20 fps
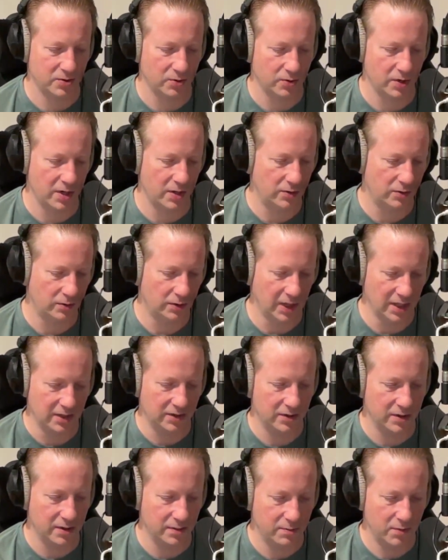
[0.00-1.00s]
or I don't like
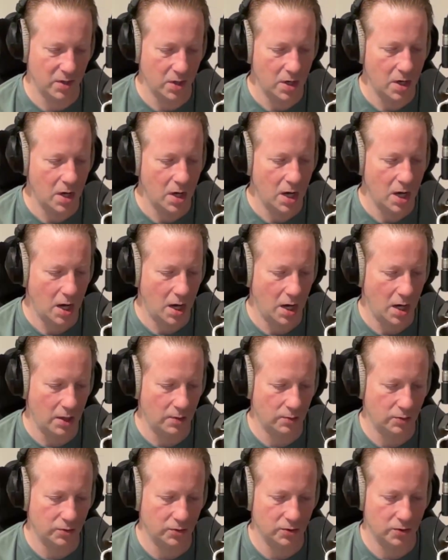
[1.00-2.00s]
them, I
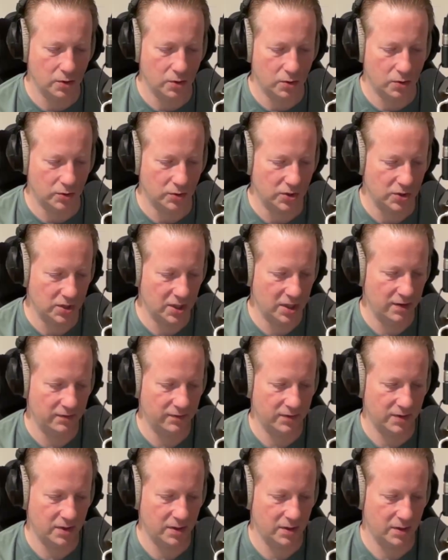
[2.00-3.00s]
will hold shift,